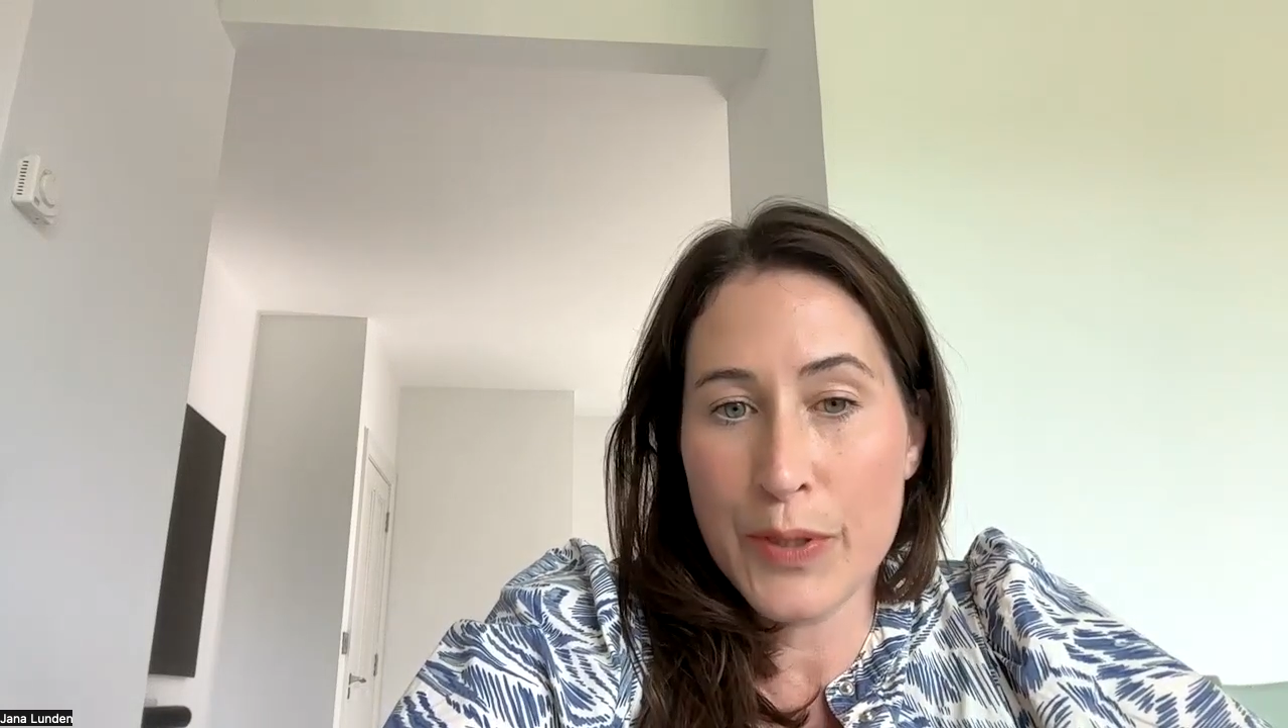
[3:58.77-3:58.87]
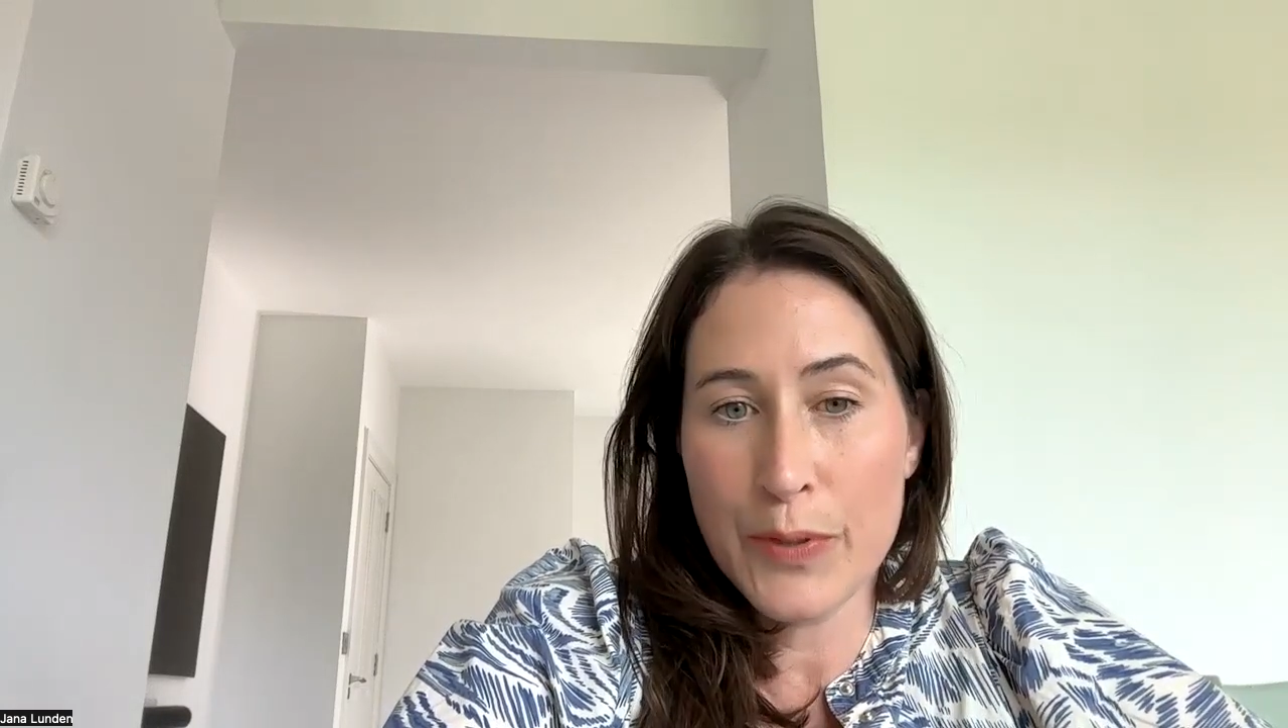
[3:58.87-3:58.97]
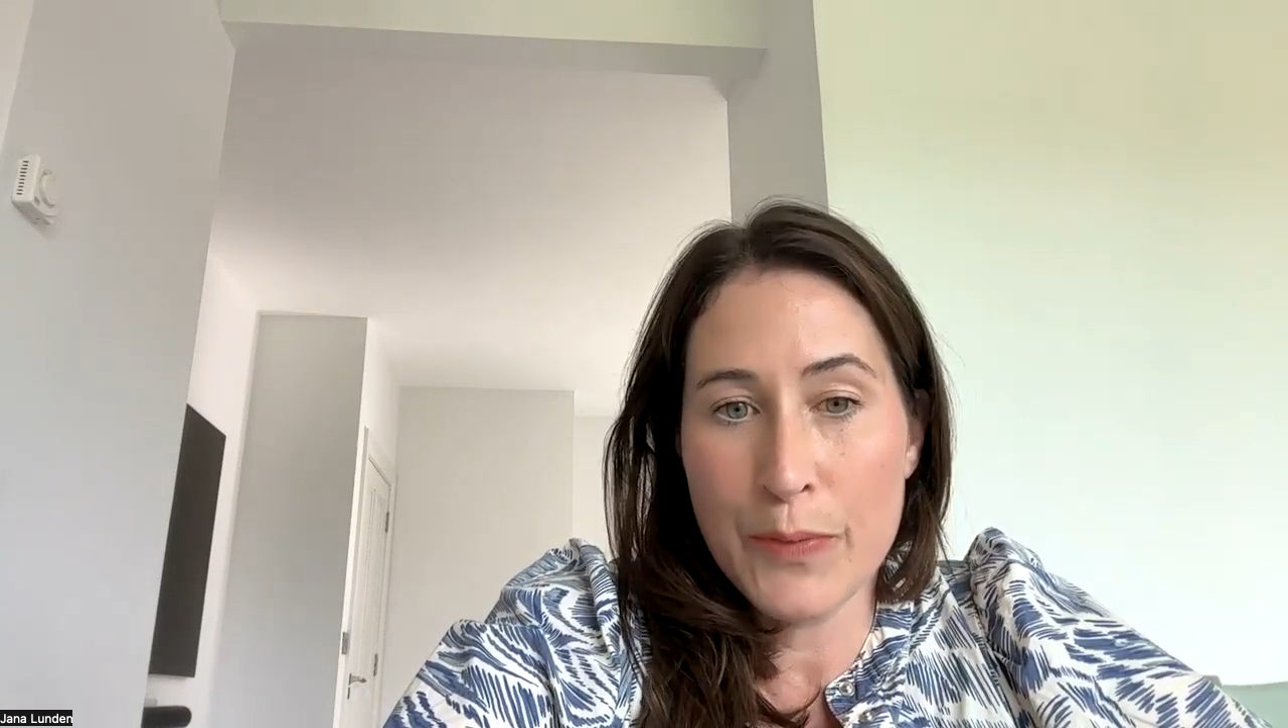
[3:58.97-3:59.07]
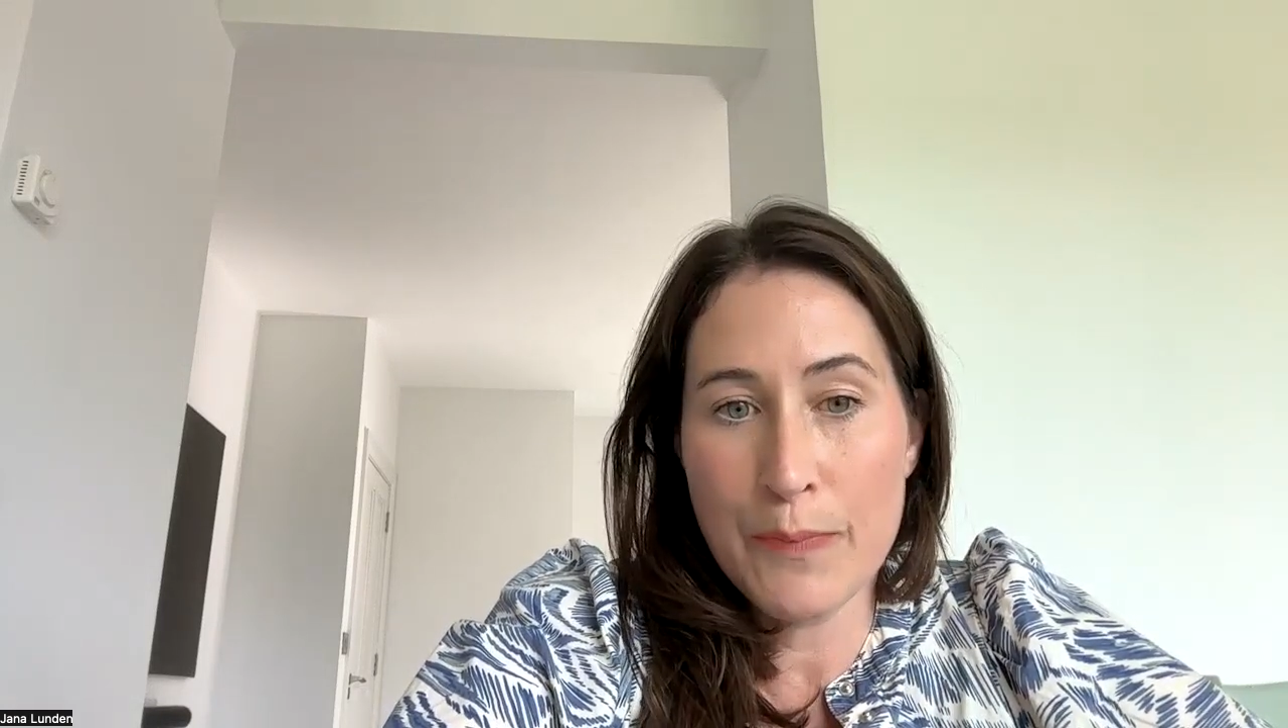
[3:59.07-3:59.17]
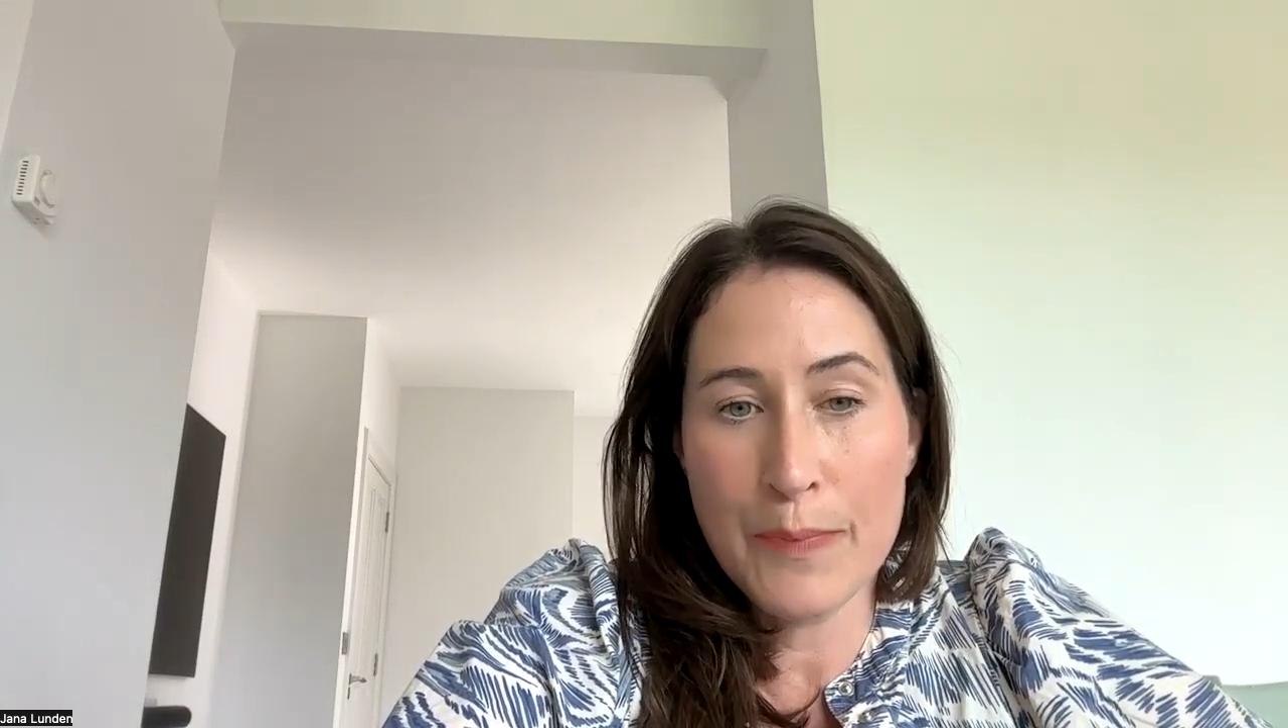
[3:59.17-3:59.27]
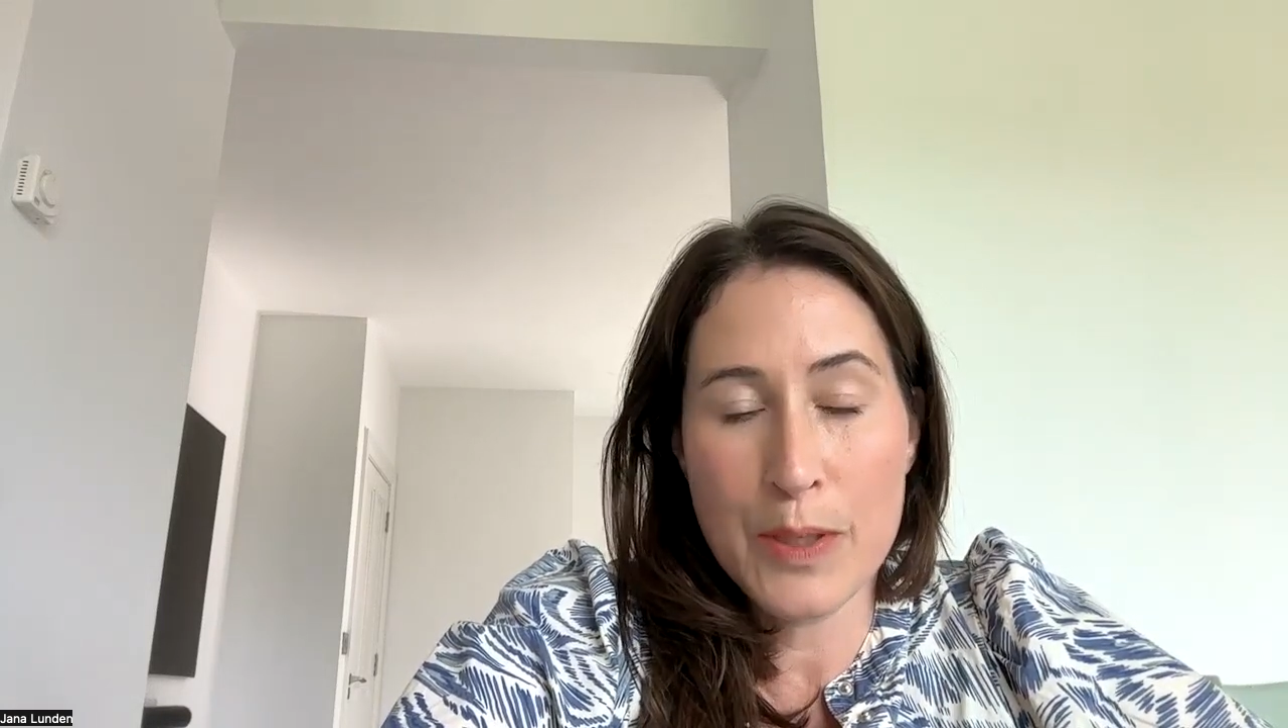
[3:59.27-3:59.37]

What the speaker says: to